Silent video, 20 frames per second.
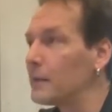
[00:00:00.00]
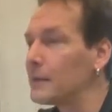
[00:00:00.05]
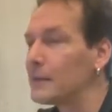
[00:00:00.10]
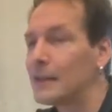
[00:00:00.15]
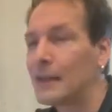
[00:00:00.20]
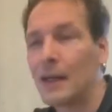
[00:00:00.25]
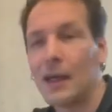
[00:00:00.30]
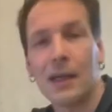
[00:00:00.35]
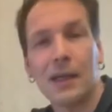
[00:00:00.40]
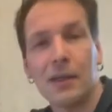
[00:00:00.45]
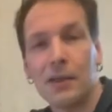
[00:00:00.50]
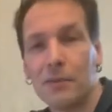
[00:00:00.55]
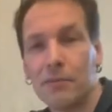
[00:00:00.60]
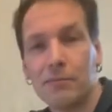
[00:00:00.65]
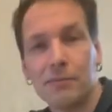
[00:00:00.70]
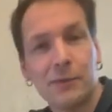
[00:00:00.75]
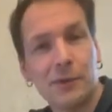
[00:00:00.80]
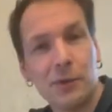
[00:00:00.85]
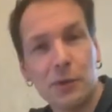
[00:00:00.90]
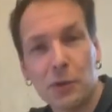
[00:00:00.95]
I
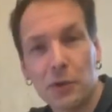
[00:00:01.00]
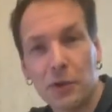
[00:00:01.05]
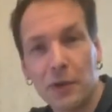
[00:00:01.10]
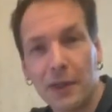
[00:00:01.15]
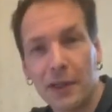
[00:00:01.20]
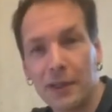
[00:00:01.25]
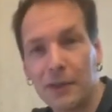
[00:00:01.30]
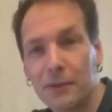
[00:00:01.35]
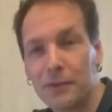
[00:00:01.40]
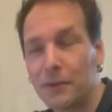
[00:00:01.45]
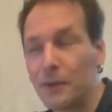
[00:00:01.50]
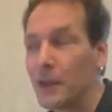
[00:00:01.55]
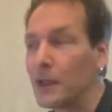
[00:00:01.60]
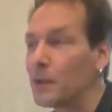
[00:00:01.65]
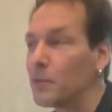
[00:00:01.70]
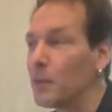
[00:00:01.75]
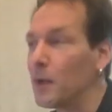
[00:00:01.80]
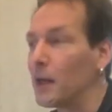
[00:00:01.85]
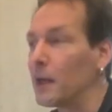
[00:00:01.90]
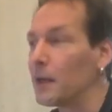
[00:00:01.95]
usually
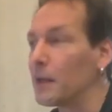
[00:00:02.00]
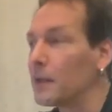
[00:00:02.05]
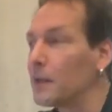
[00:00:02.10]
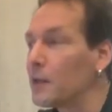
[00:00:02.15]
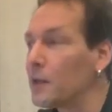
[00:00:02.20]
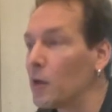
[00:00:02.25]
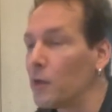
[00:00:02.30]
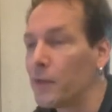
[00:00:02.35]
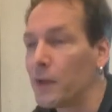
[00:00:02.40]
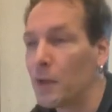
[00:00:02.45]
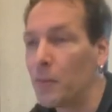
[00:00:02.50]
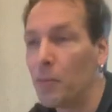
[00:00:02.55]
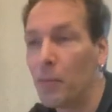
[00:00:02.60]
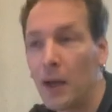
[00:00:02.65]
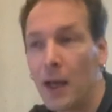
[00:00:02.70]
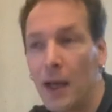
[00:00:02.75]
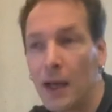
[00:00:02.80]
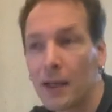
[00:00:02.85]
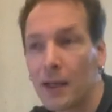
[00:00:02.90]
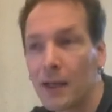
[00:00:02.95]
drink my coffee
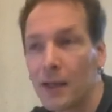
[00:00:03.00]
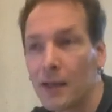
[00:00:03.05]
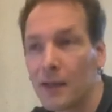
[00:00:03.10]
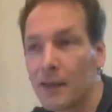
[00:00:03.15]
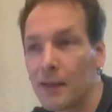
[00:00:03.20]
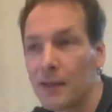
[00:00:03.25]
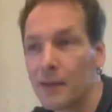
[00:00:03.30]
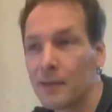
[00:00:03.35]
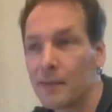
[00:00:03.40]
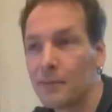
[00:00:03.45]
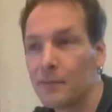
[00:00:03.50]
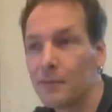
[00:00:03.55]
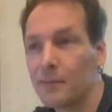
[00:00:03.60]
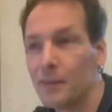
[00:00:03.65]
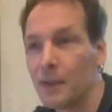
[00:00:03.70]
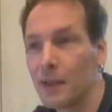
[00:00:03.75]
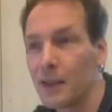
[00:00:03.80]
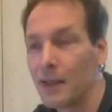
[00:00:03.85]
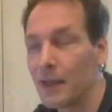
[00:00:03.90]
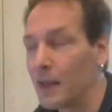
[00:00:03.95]
black,
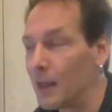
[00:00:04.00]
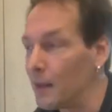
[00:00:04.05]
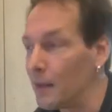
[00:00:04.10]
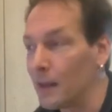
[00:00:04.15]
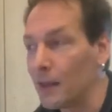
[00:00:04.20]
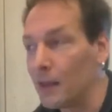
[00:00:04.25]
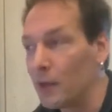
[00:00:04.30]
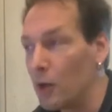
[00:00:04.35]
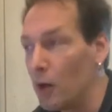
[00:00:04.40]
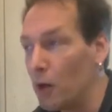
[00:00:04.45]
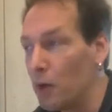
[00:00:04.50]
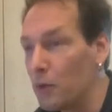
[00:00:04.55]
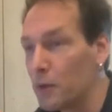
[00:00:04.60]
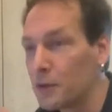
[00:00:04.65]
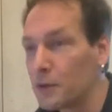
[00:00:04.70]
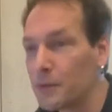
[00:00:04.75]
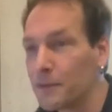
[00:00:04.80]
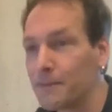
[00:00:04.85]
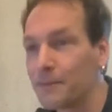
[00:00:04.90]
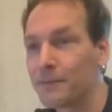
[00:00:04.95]
but anything
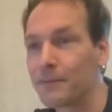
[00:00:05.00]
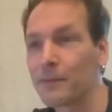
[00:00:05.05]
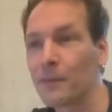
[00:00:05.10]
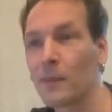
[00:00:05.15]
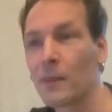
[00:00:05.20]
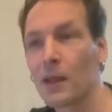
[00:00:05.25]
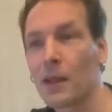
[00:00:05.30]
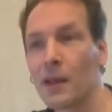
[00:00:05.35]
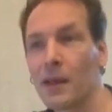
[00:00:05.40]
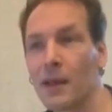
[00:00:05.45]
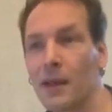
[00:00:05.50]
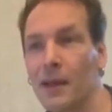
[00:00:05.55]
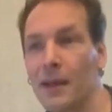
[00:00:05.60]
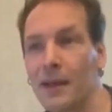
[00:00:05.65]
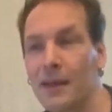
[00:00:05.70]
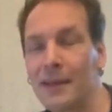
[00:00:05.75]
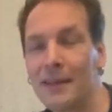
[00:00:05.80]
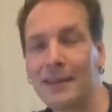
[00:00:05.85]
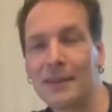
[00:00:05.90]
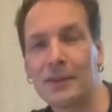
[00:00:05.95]
goes.
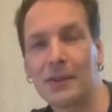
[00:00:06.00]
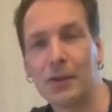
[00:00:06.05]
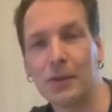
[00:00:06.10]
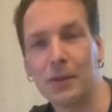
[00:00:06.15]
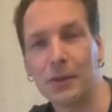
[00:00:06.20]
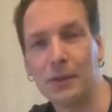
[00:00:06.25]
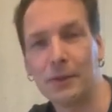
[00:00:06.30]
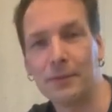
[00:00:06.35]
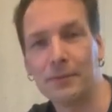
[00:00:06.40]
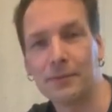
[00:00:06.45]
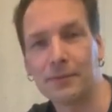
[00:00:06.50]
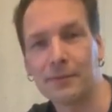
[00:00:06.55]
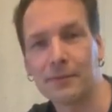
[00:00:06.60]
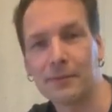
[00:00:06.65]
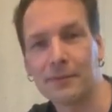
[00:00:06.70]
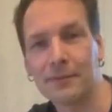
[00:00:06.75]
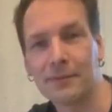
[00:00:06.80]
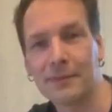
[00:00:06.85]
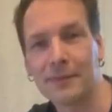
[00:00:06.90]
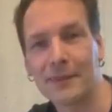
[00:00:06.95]
So
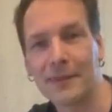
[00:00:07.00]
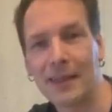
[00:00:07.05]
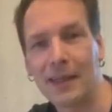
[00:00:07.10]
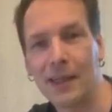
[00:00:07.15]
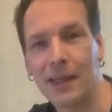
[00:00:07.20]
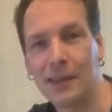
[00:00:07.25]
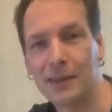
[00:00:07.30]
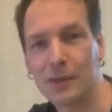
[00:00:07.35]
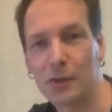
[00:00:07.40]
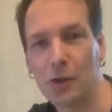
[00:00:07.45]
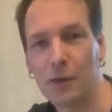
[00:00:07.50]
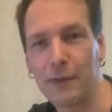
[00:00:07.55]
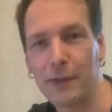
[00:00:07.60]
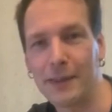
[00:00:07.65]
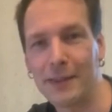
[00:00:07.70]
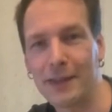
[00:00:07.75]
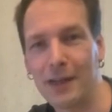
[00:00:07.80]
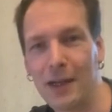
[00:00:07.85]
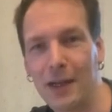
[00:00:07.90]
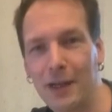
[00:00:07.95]
it's coffee
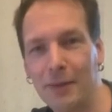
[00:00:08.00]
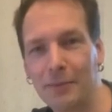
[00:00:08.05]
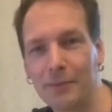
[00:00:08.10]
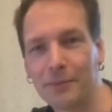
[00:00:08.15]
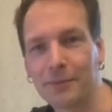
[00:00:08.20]
time.